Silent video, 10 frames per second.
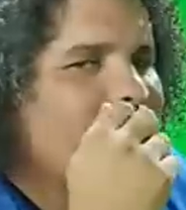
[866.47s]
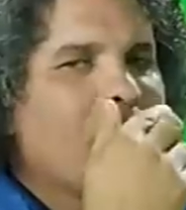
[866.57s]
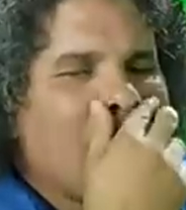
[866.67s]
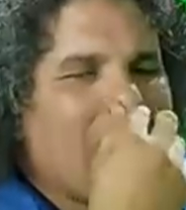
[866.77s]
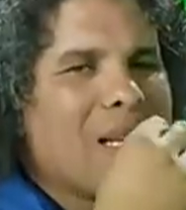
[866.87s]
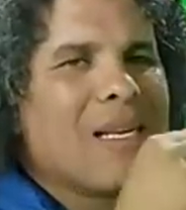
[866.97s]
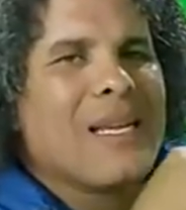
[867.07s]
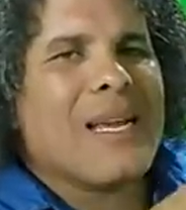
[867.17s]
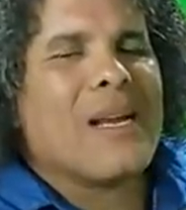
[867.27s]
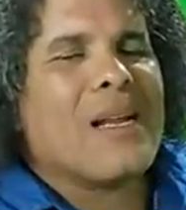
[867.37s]
Man,
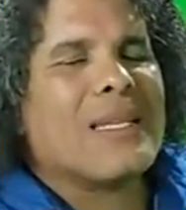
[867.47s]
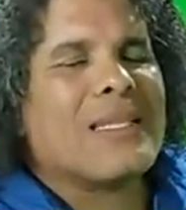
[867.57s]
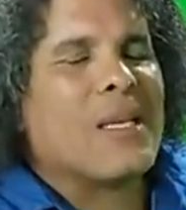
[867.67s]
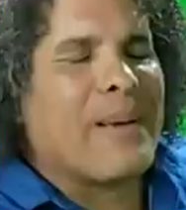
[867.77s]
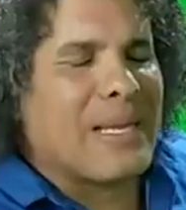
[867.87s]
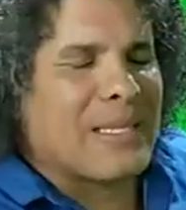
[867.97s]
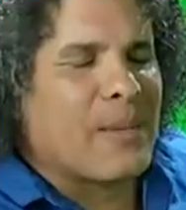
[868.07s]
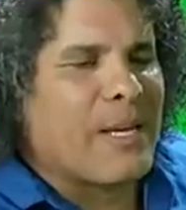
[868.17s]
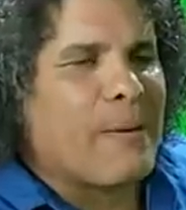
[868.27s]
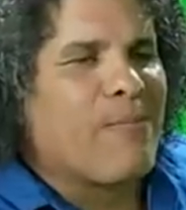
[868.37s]
here, listen to me, listen to
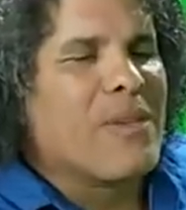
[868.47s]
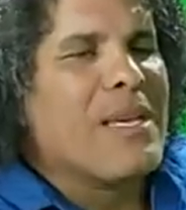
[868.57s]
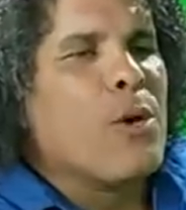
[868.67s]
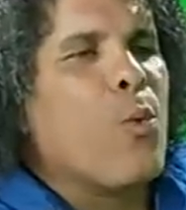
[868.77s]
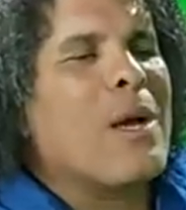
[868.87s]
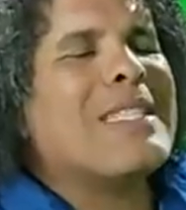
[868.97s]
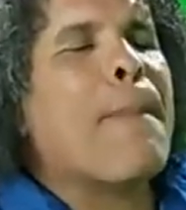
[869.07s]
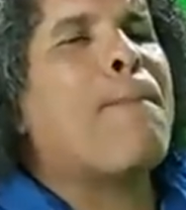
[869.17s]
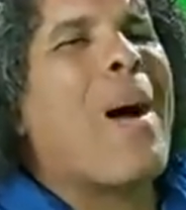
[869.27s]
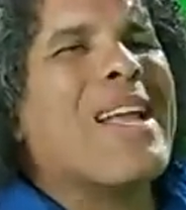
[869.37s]
me. Where's the
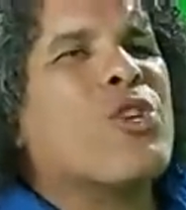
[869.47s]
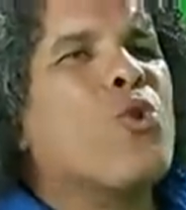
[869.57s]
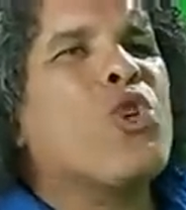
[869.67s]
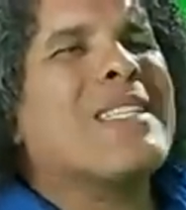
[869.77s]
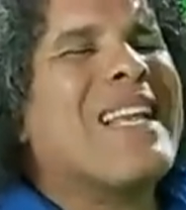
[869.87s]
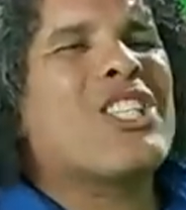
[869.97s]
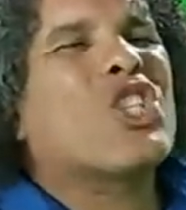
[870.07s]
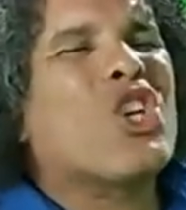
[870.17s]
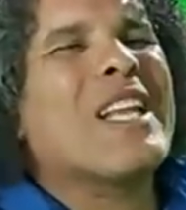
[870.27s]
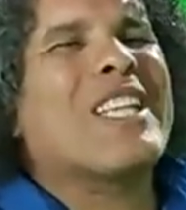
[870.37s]
point? You just get
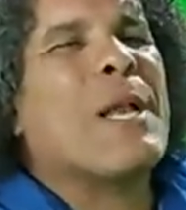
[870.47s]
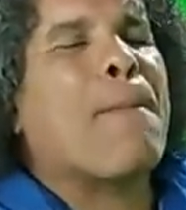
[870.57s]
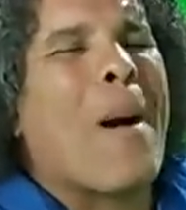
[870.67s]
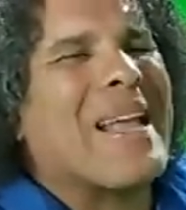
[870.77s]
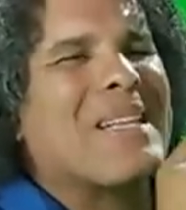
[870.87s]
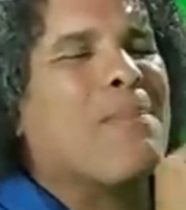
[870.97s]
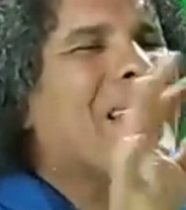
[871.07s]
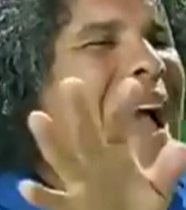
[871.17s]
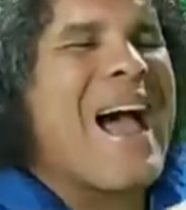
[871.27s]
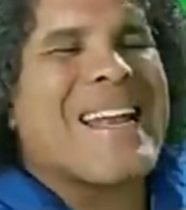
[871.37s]
straight to the point. Me
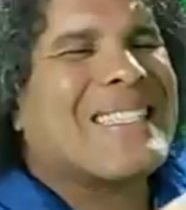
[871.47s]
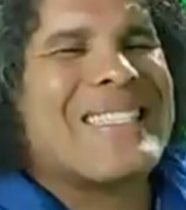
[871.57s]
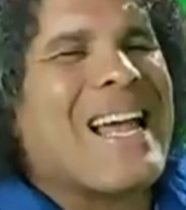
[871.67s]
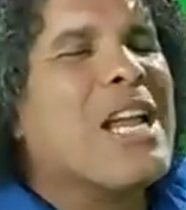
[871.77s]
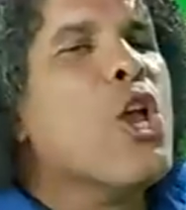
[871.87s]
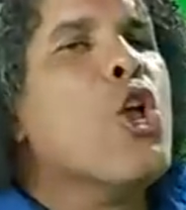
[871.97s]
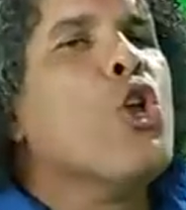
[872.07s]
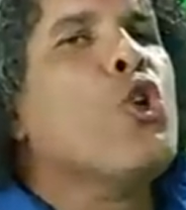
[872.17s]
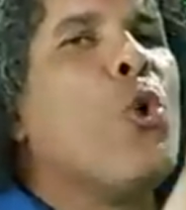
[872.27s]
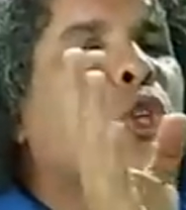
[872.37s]
not understand.
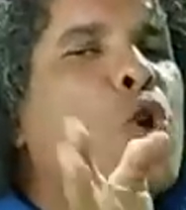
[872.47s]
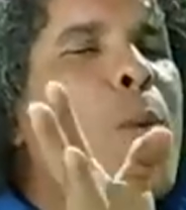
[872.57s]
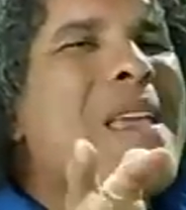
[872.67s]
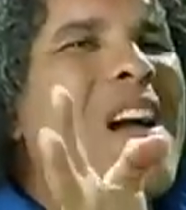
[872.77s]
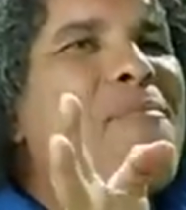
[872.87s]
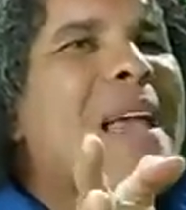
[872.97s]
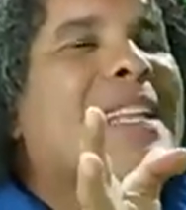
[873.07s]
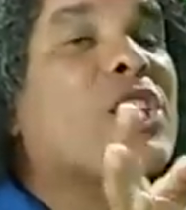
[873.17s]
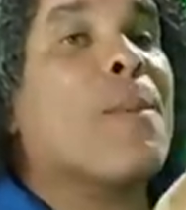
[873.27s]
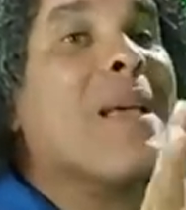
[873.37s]
You throw me at me, I
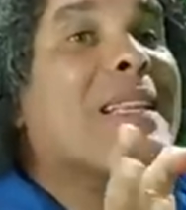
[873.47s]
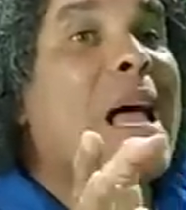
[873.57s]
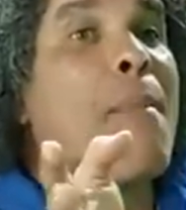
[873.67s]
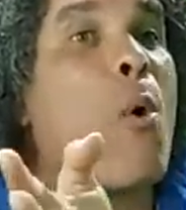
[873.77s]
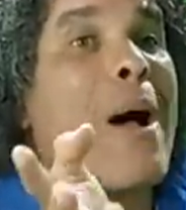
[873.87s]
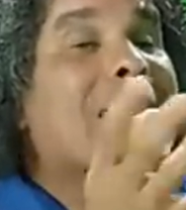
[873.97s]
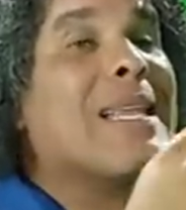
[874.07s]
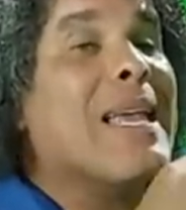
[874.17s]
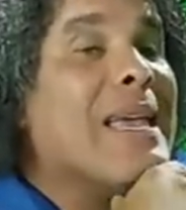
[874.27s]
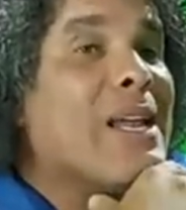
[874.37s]
just show me a talk about one
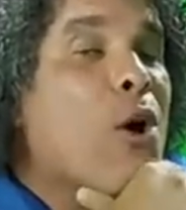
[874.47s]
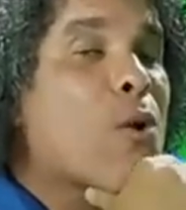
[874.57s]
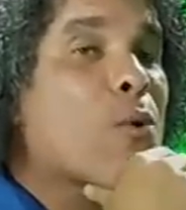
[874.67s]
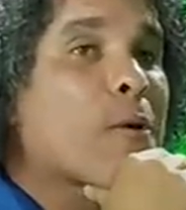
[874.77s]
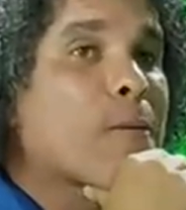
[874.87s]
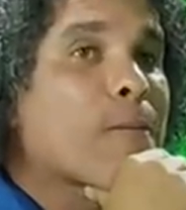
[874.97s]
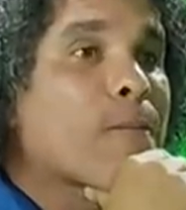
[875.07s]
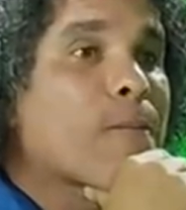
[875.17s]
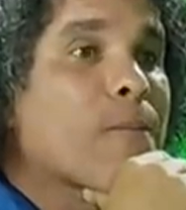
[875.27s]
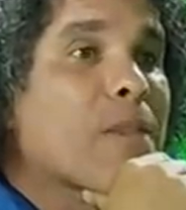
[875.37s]
thing, you know.
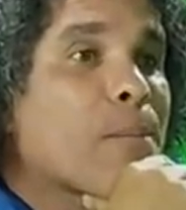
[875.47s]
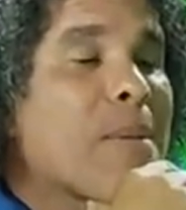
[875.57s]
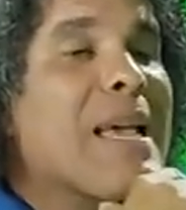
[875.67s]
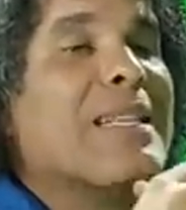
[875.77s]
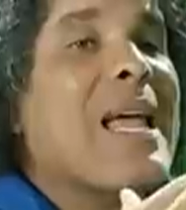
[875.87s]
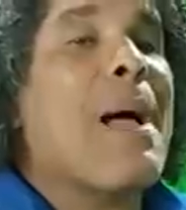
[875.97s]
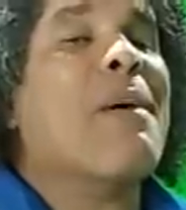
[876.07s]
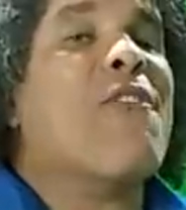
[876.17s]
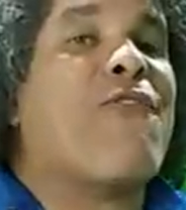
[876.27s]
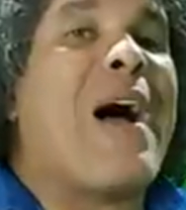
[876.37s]
Me a talk
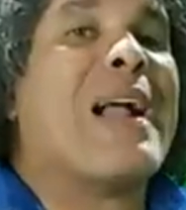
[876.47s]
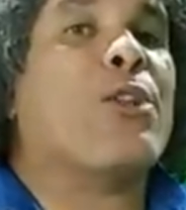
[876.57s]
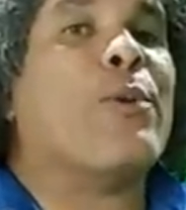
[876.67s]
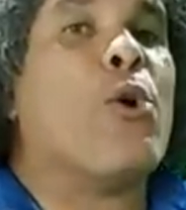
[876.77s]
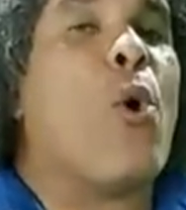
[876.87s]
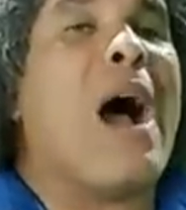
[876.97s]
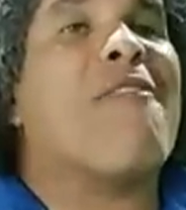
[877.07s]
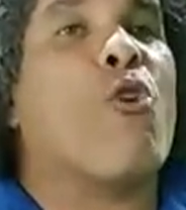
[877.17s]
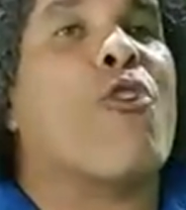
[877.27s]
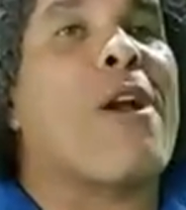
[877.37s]
about the fact that we don't
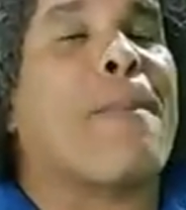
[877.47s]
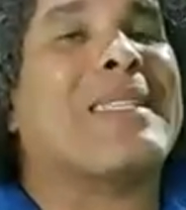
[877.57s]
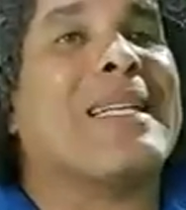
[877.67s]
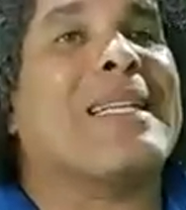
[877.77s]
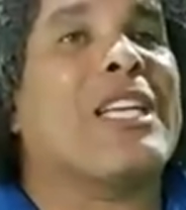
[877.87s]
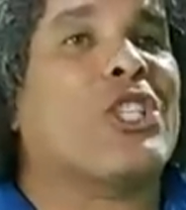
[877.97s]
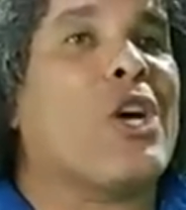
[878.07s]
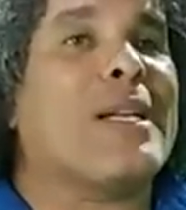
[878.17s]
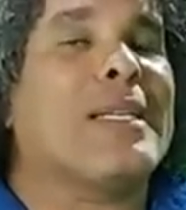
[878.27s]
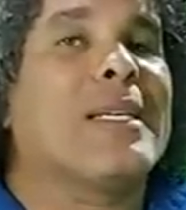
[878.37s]
have good
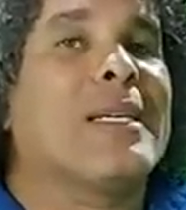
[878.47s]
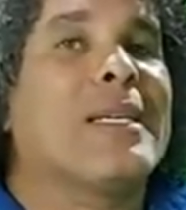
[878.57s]
representation.